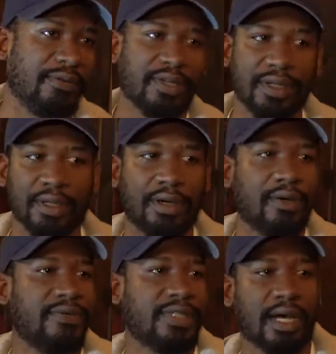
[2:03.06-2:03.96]
or
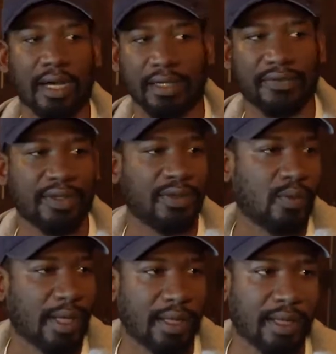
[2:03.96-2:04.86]
video, photography,
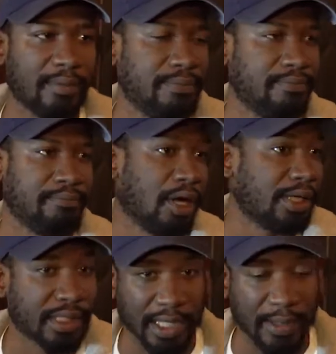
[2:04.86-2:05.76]
web,
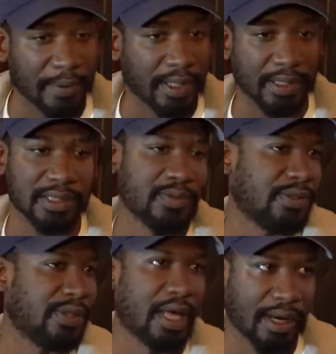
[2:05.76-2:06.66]
marketing campaigns,
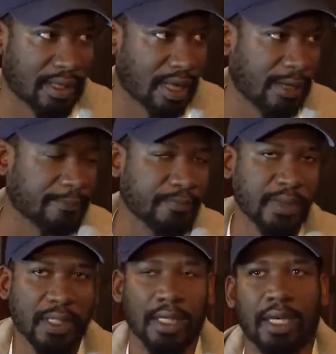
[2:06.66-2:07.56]
we do a lot of that.
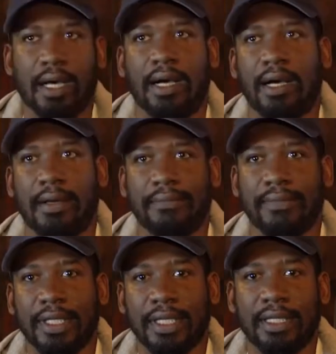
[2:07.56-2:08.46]

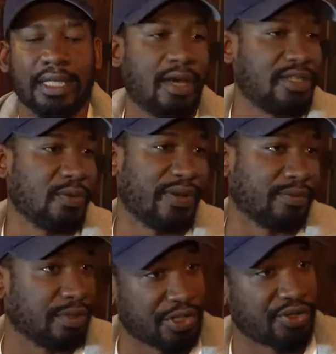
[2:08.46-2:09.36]
Um, then also, we
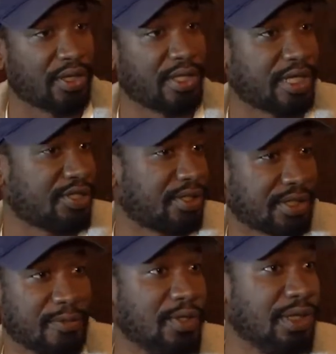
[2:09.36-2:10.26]
have a really strong connection to
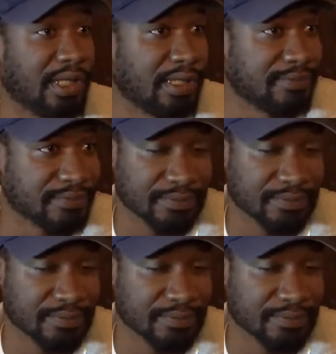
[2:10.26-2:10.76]
the community.